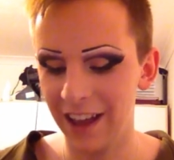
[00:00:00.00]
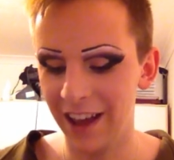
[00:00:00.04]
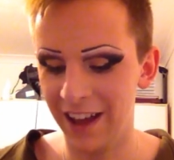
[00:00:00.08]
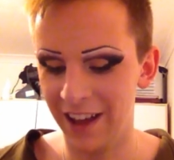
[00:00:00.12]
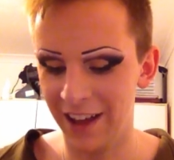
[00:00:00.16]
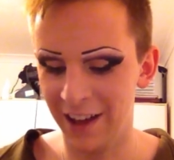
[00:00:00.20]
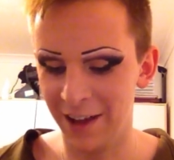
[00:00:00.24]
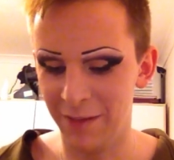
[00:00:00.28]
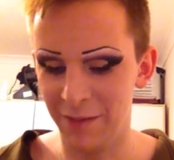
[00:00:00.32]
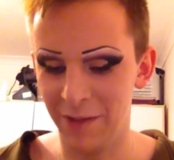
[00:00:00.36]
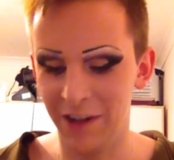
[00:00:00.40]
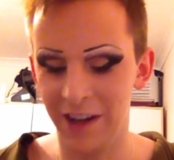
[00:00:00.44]

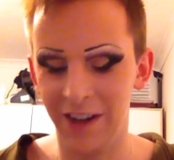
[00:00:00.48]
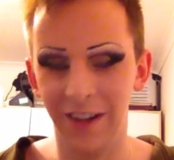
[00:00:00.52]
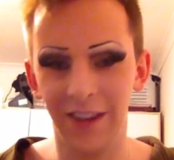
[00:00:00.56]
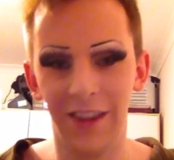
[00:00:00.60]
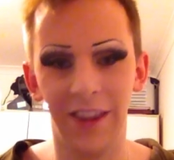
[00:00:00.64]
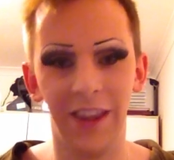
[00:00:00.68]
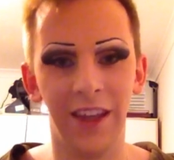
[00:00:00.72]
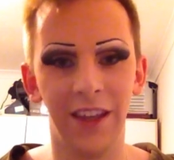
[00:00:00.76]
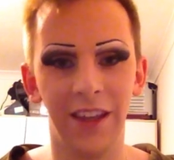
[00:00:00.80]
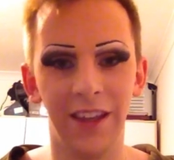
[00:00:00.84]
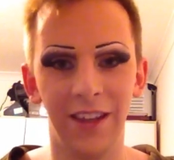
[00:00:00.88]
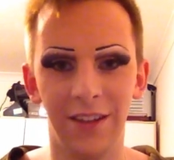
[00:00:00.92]
and I
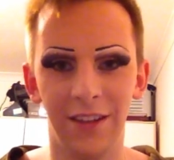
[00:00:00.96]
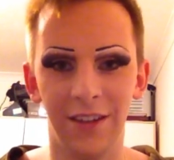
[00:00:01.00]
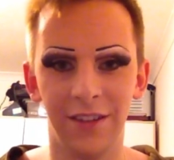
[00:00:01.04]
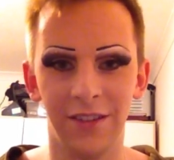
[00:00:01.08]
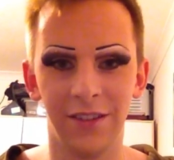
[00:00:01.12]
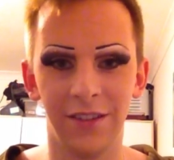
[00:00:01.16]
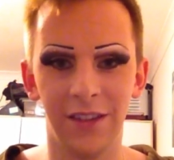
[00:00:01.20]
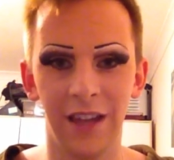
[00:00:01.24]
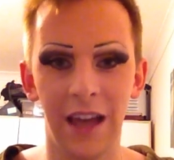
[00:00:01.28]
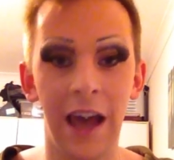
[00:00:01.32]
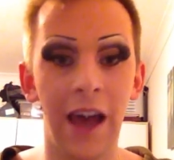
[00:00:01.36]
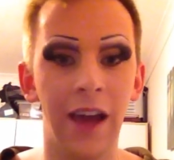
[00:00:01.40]
think it
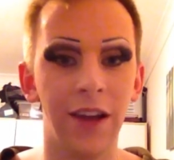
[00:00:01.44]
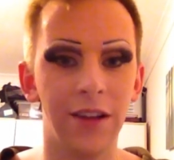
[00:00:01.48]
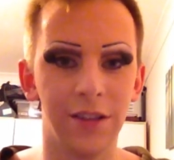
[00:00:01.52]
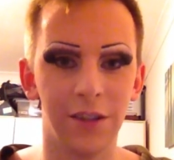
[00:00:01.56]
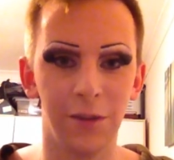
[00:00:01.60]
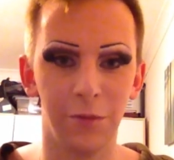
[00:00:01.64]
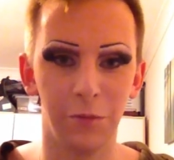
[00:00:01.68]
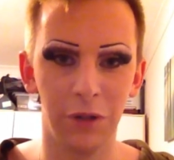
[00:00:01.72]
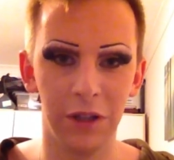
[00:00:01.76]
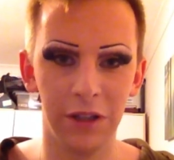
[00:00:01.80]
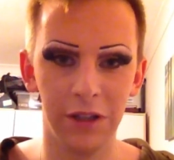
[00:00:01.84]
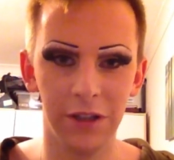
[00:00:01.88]
does add
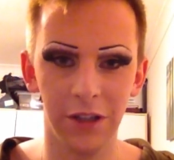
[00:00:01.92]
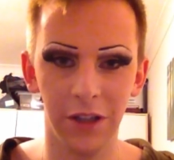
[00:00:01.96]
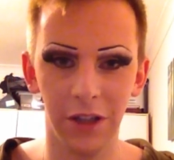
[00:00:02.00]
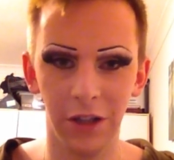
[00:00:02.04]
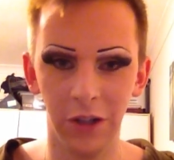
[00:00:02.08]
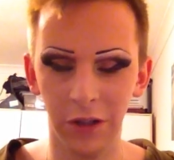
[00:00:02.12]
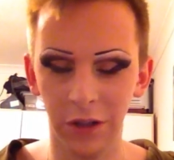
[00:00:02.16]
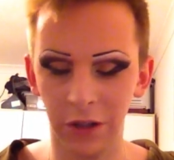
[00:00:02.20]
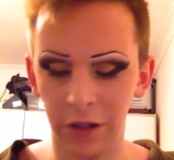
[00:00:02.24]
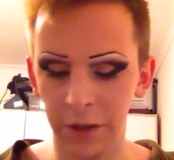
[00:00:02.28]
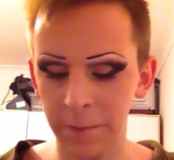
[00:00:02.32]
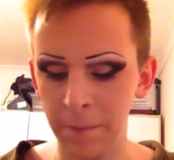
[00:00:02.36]
something to the
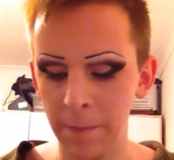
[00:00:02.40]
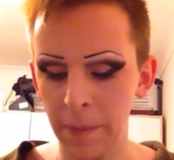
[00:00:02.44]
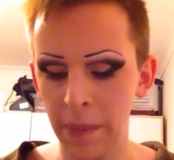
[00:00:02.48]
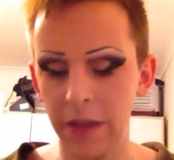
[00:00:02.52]
look.